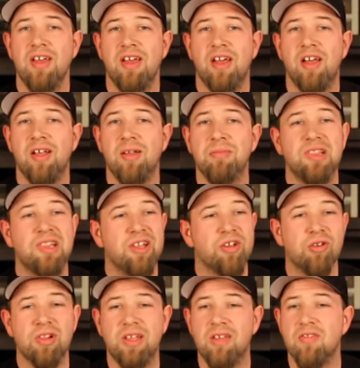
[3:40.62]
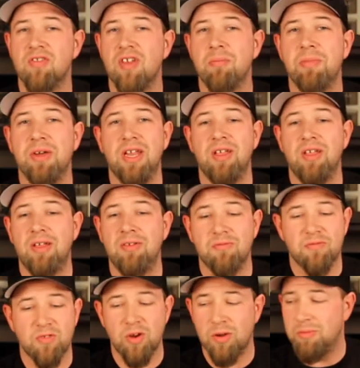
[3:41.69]
Literally somebody
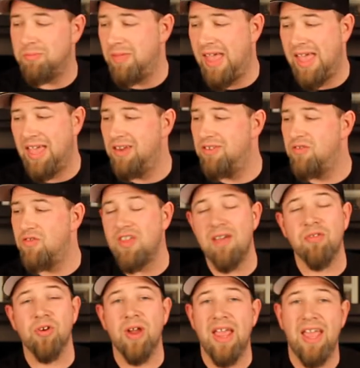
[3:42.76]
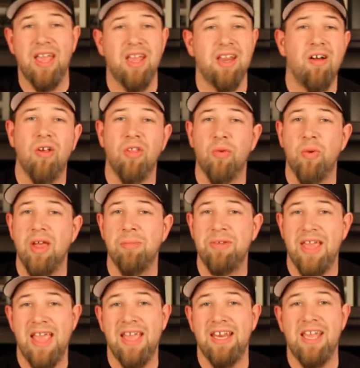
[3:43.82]
from age 7 or 8 all the way up
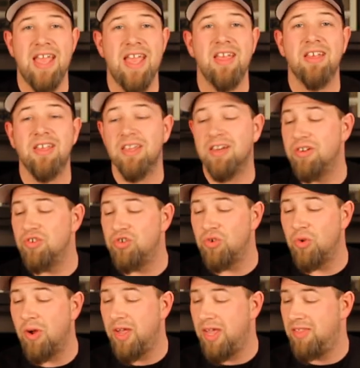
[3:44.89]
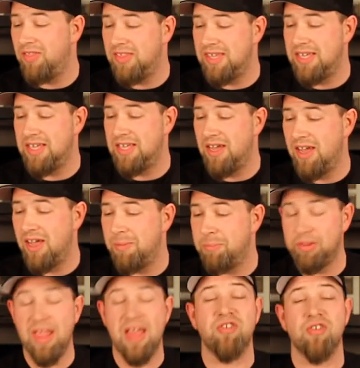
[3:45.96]
to 88 can enjoy the
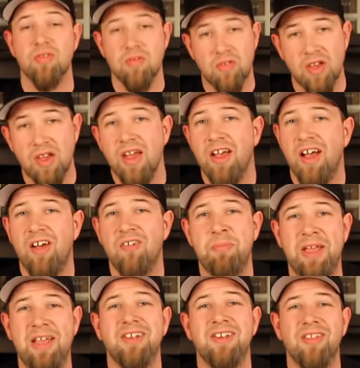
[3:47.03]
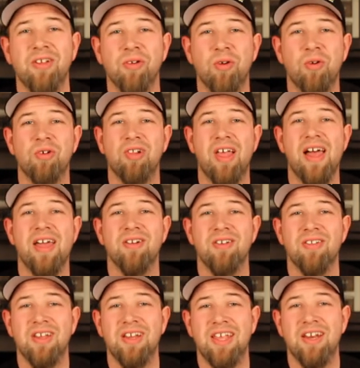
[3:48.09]
pleasures of painting their own glider
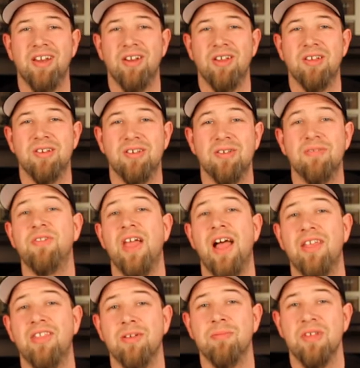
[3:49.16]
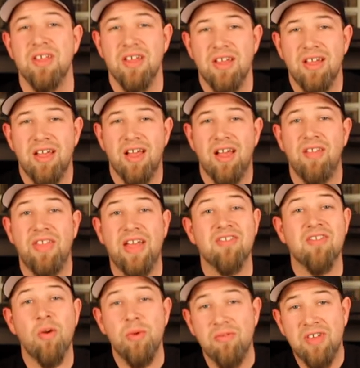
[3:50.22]
and then getting to fly them.
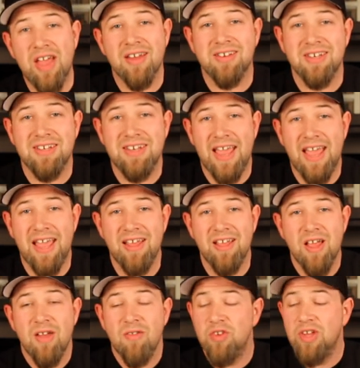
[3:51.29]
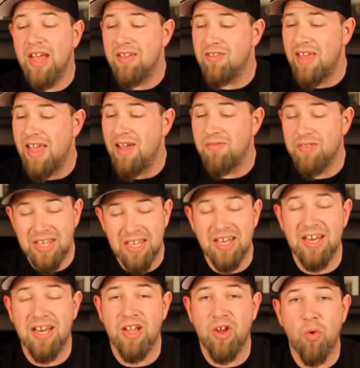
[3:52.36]
That's all we've got today. If you guys have,
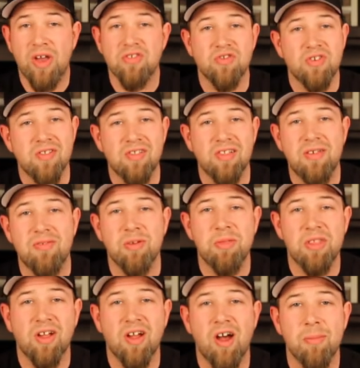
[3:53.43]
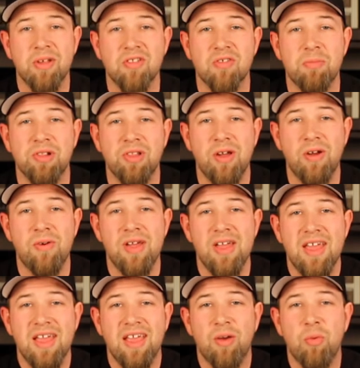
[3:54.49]
again, any questions, leave them in the comments below,
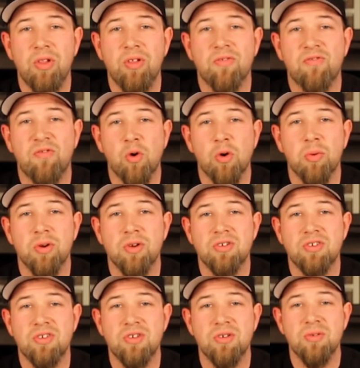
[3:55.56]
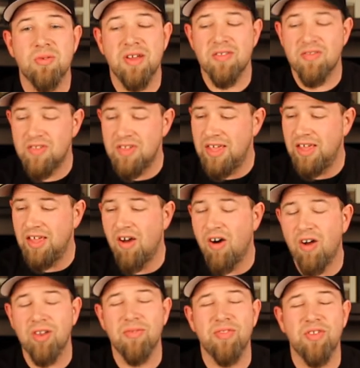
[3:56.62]
and we look forward to seeing
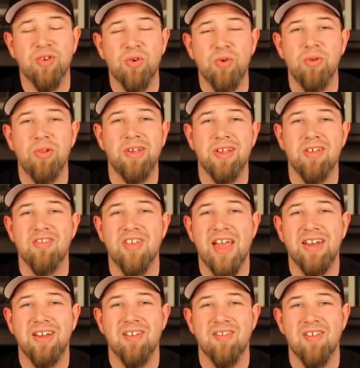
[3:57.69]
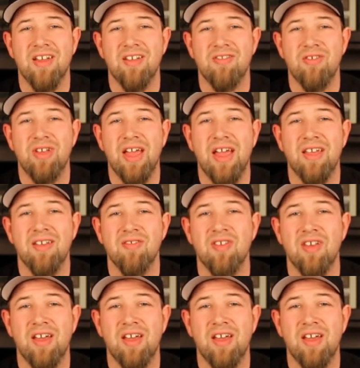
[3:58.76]
all of the cool and exciting designs you guys